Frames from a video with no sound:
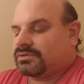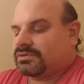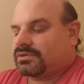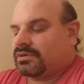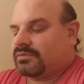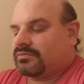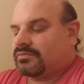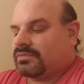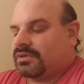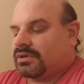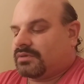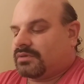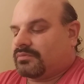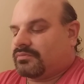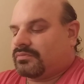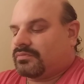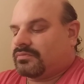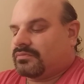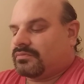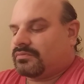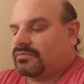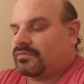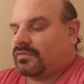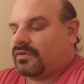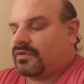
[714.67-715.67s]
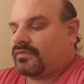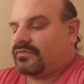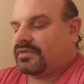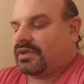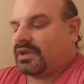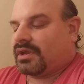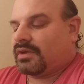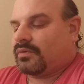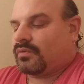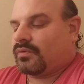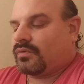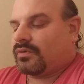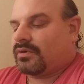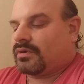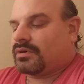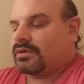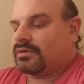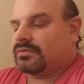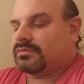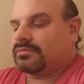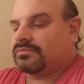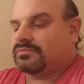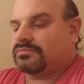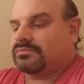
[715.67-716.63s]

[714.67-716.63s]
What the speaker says: something, you have a rough day at work.